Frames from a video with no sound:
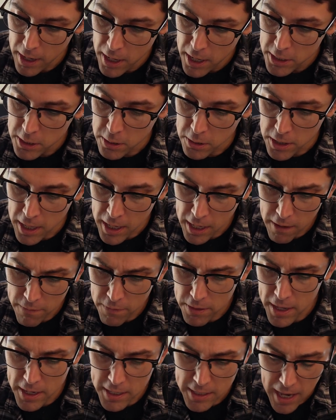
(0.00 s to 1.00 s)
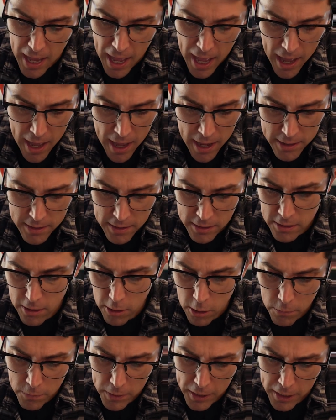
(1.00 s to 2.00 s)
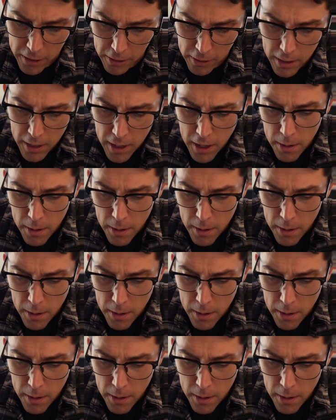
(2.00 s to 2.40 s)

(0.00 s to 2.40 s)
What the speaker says: So think of this as, let's start over here.